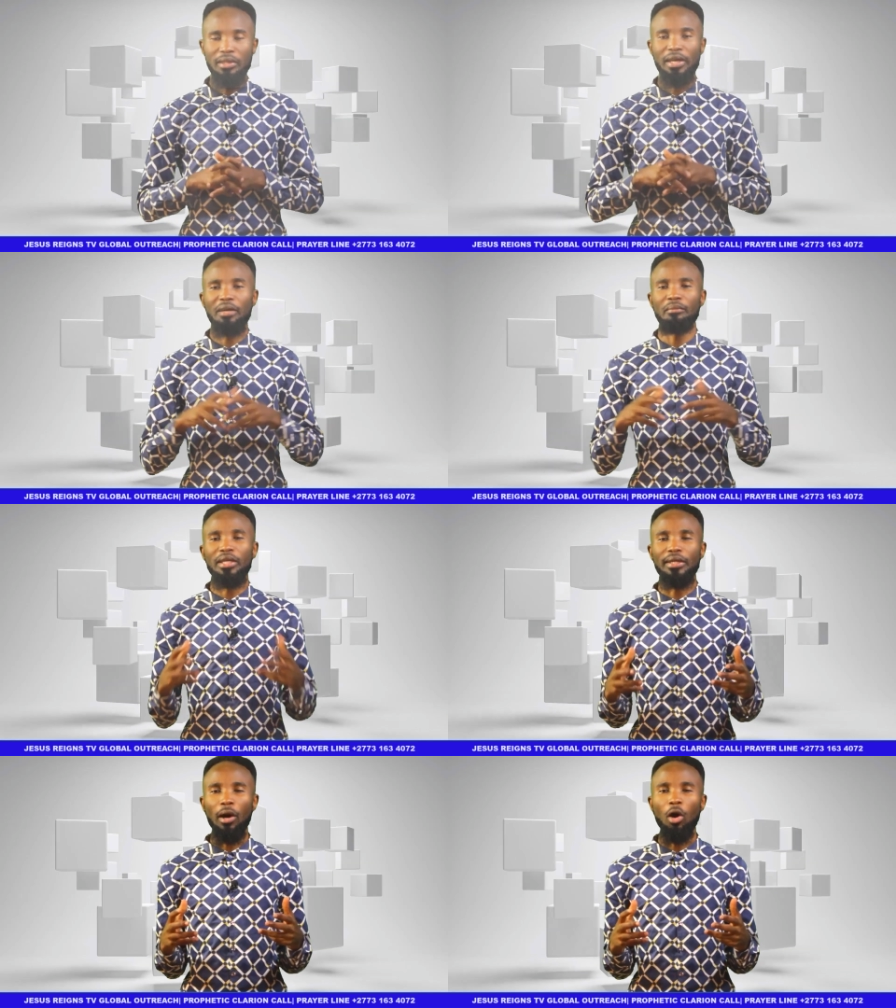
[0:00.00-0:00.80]
that I
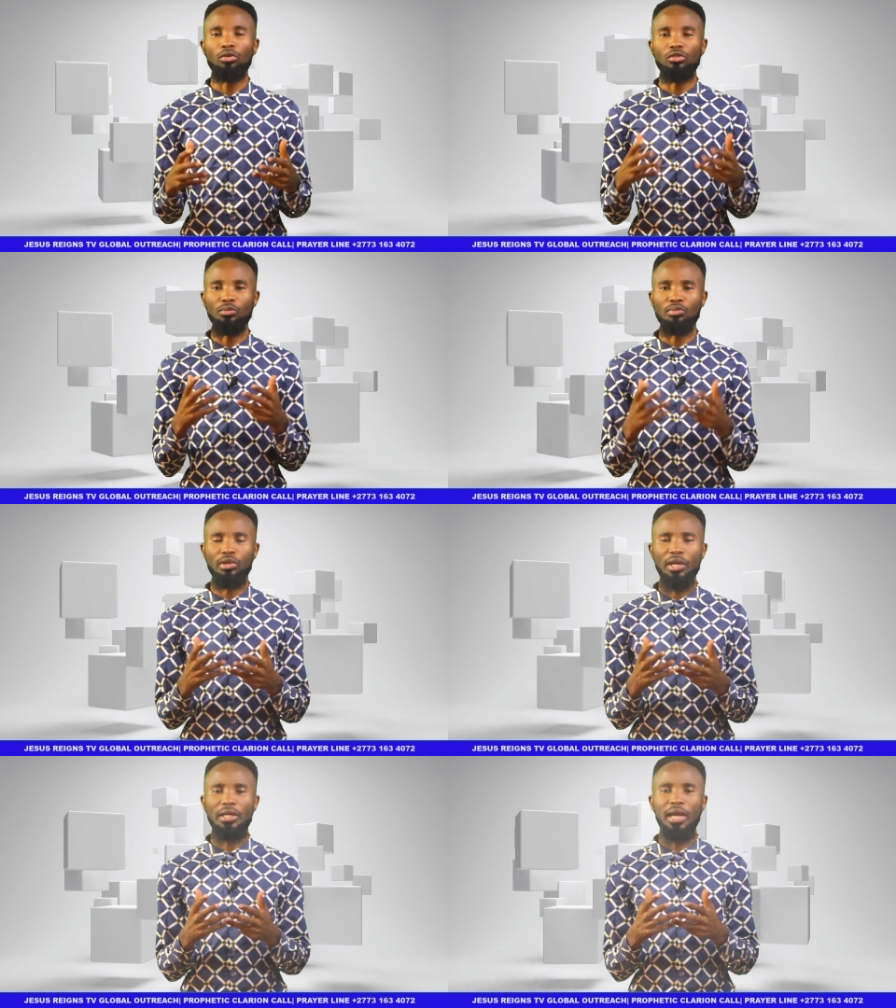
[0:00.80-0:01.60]
may go to
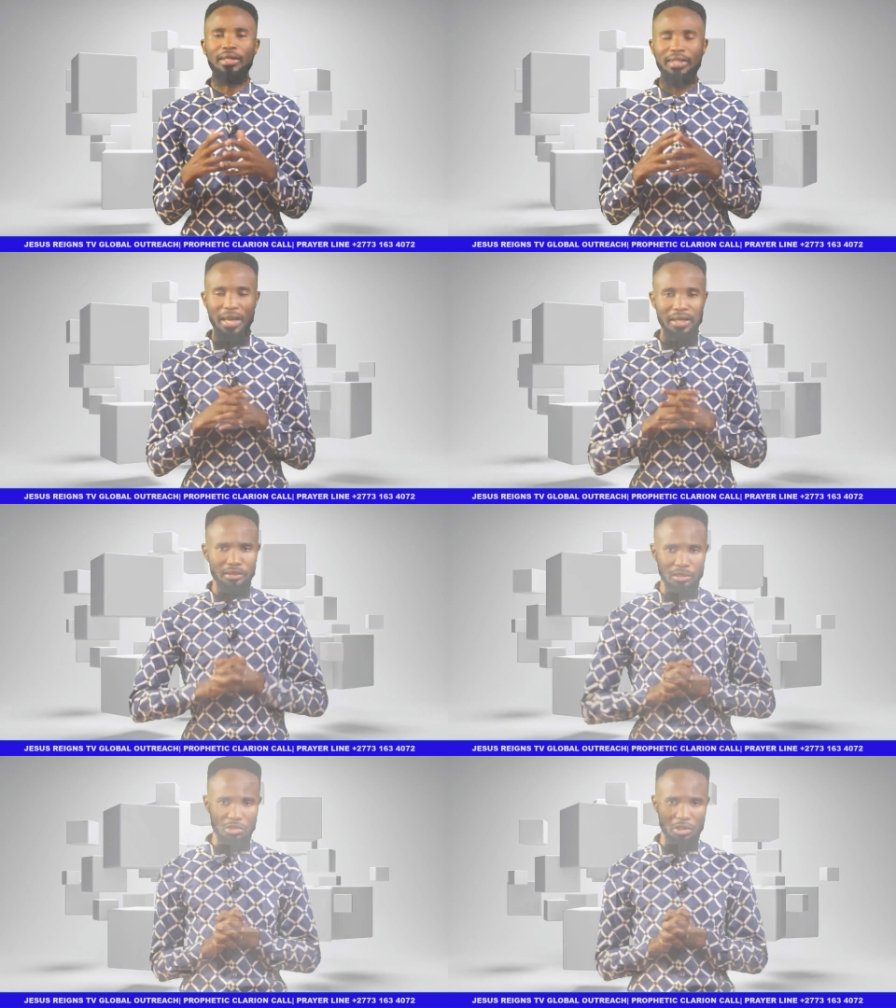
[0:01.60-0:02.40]
pray and
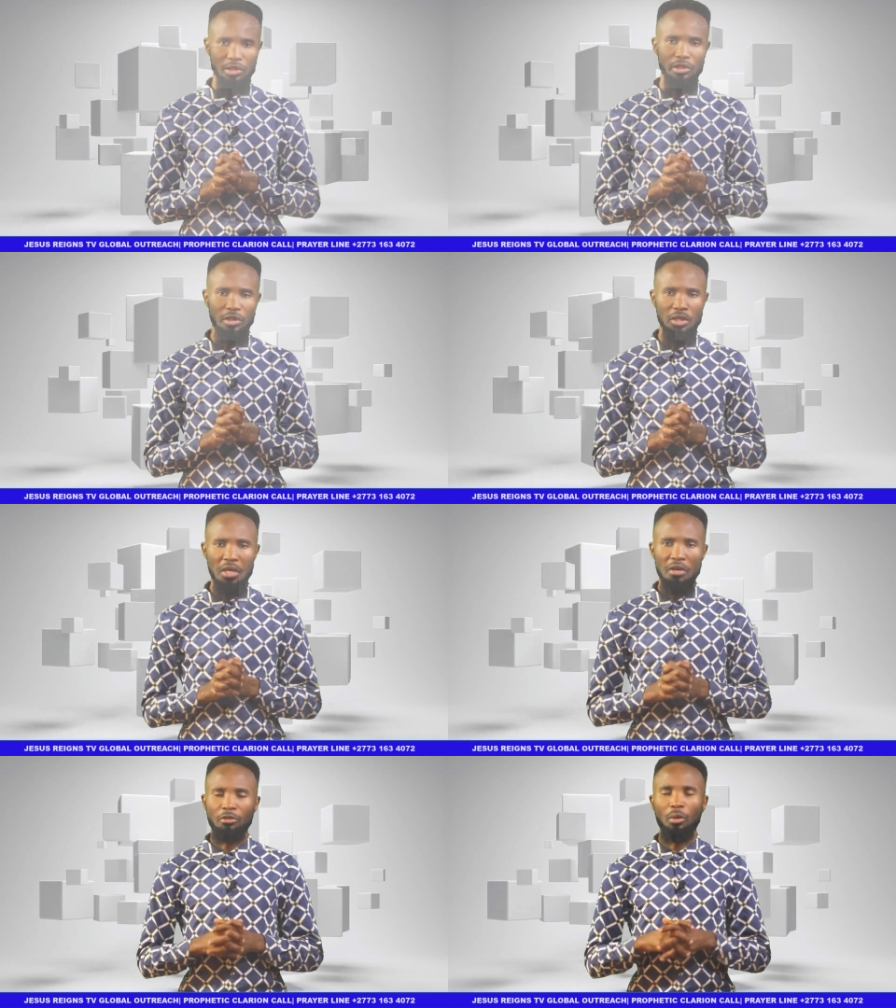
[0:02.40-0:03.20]
intercede
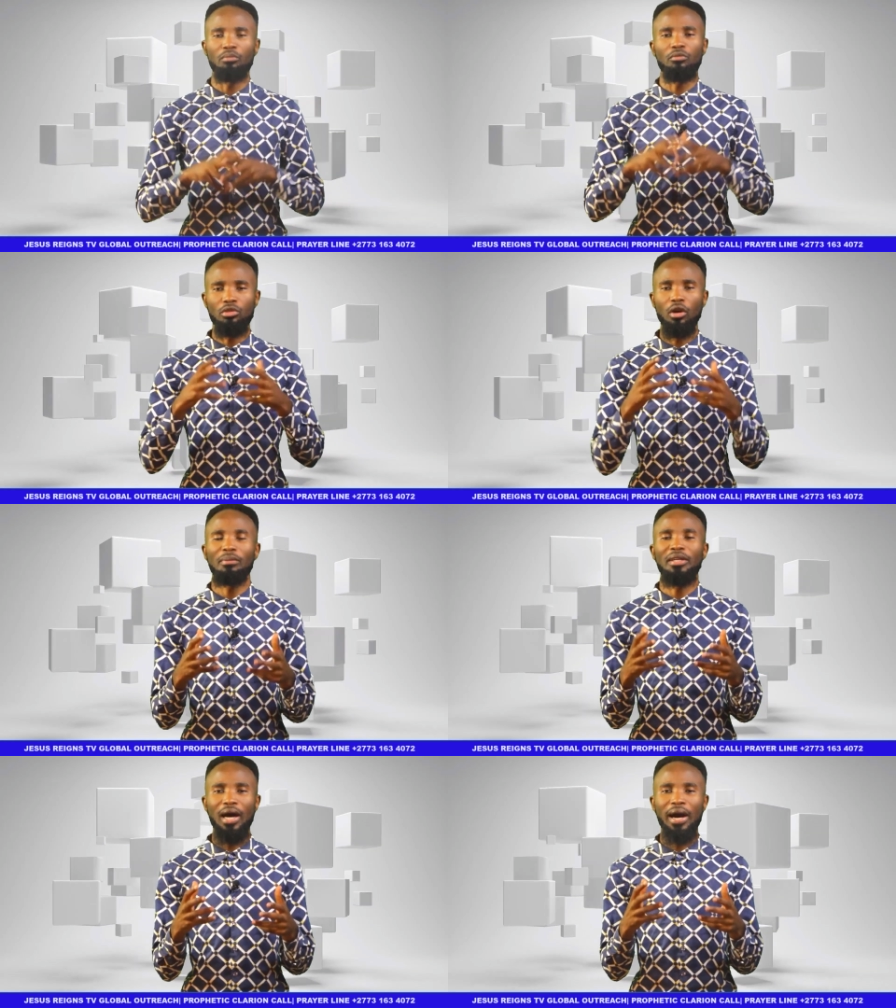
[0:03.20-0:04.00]
from
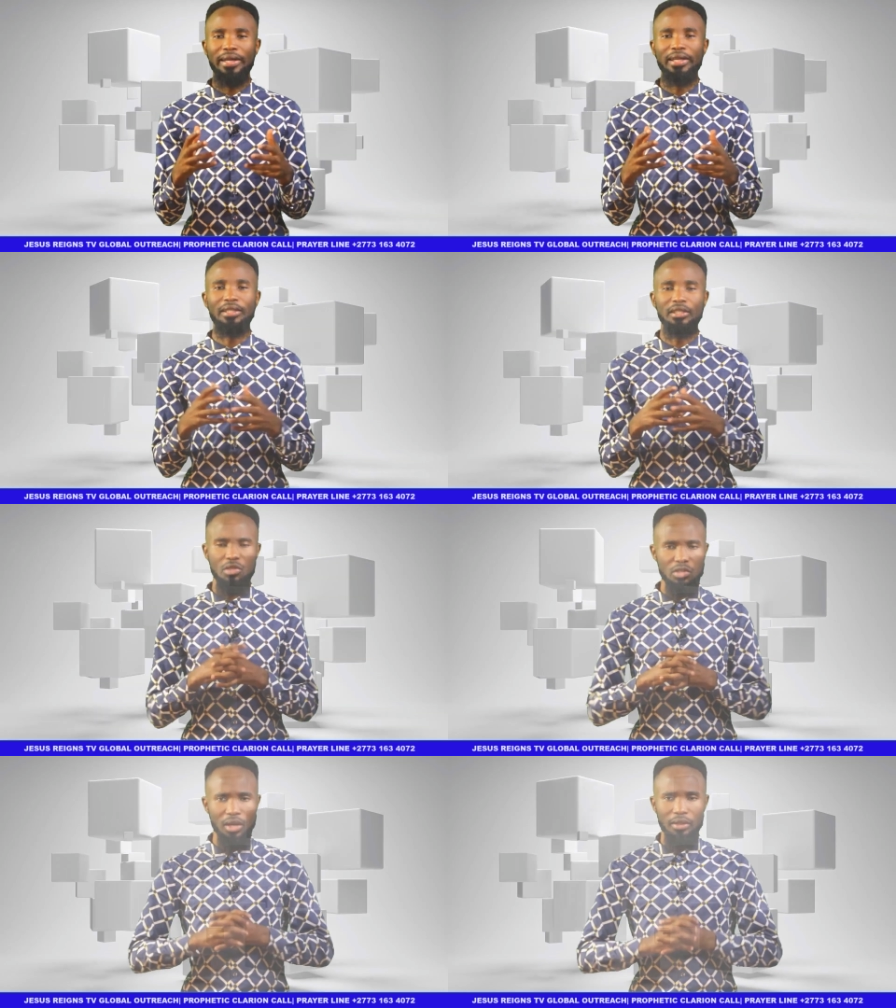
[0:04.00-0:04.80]
Robben Island
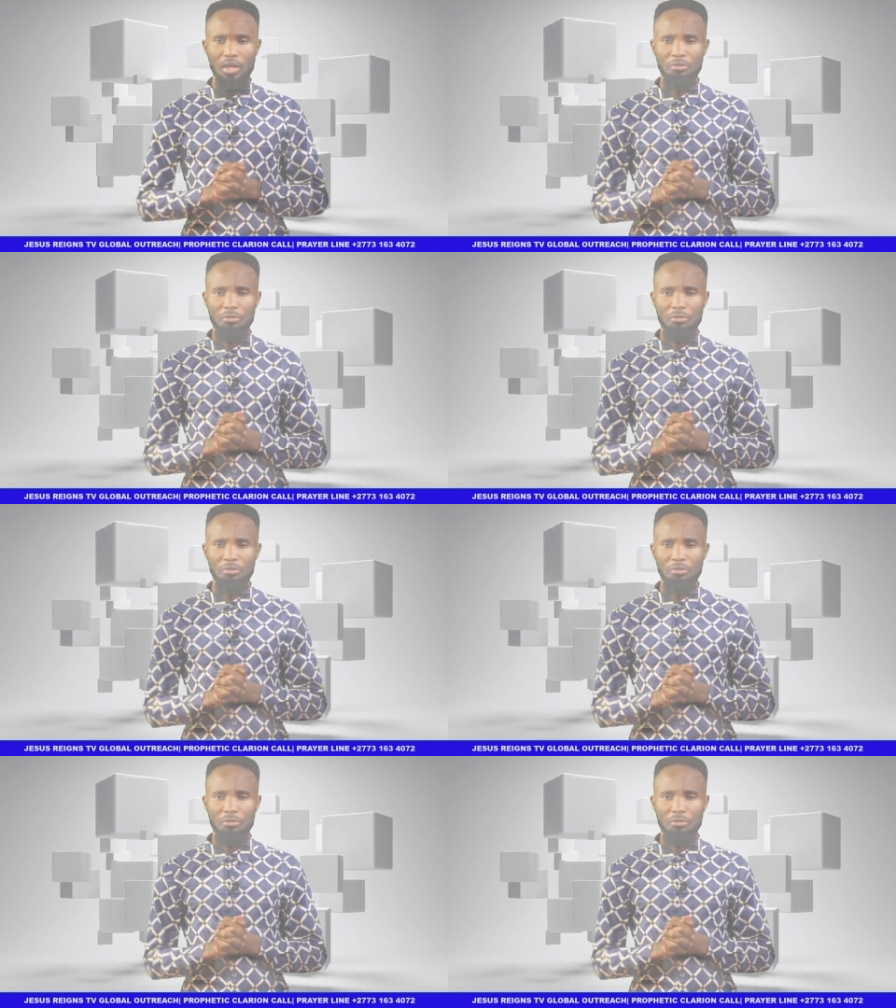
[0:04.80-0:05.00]
in South